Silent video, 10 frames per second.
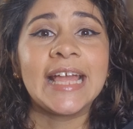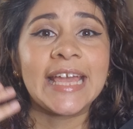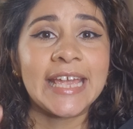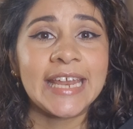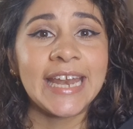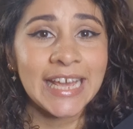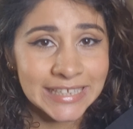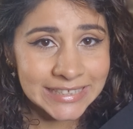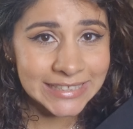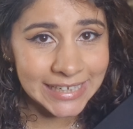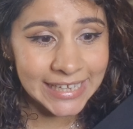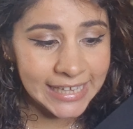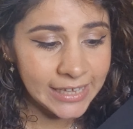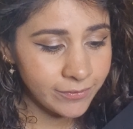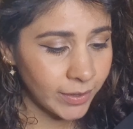in a
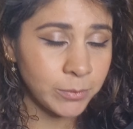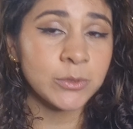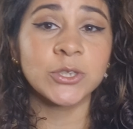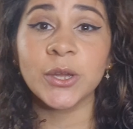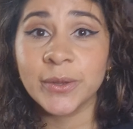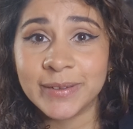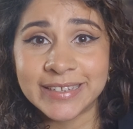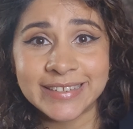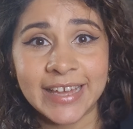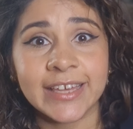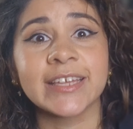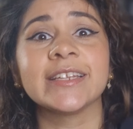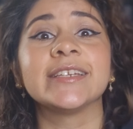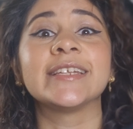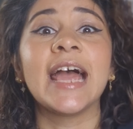sleeve. I will show you in a
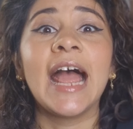second.